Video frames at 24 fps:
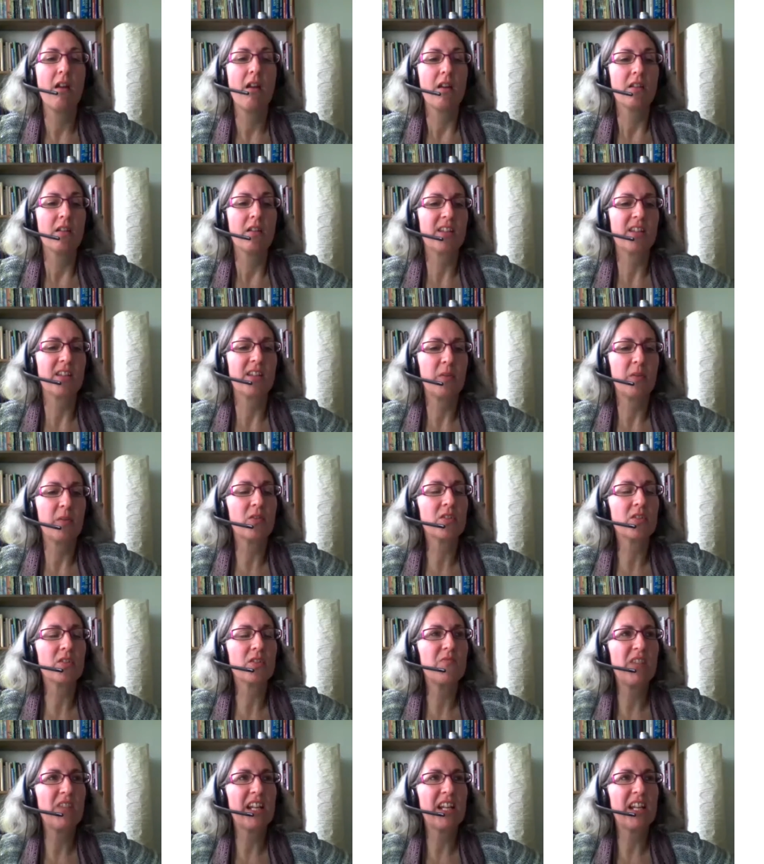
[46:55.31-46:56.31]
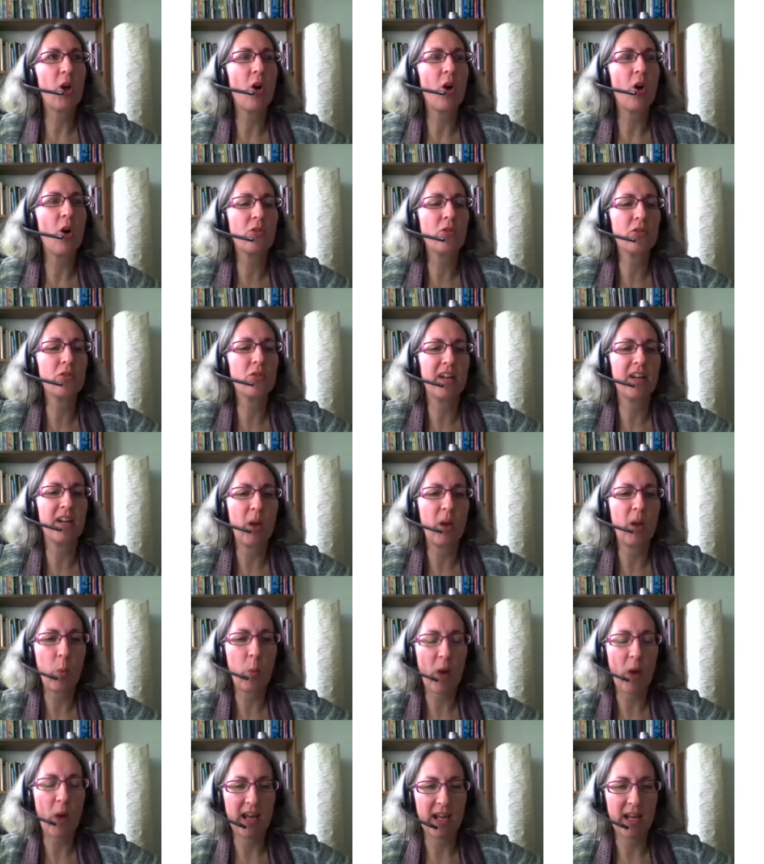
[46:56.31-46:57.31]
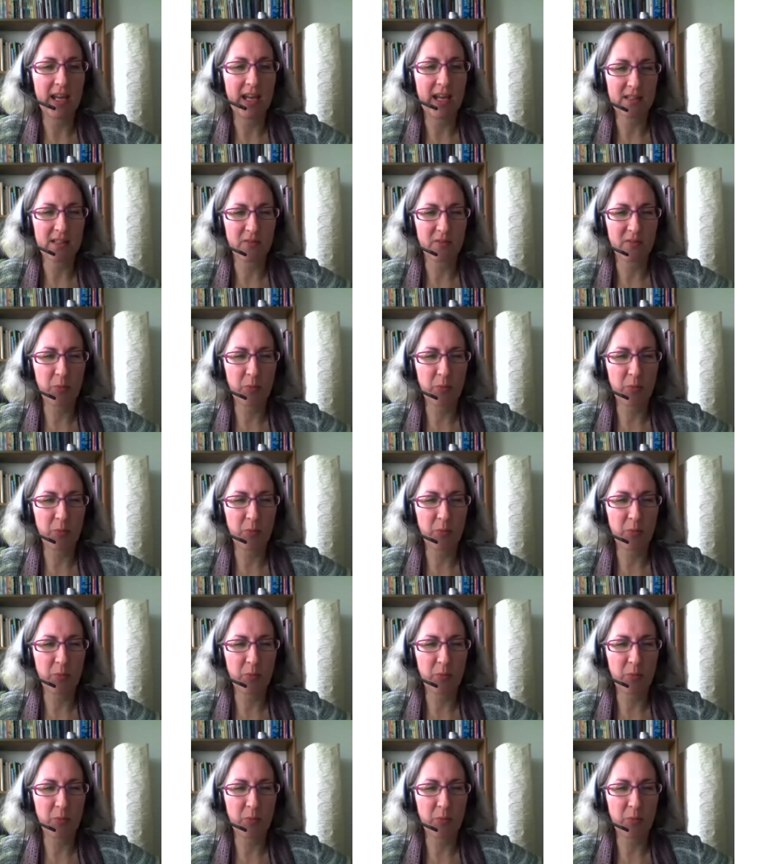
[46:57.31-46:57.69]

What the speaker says: So we've got some really concrete ways of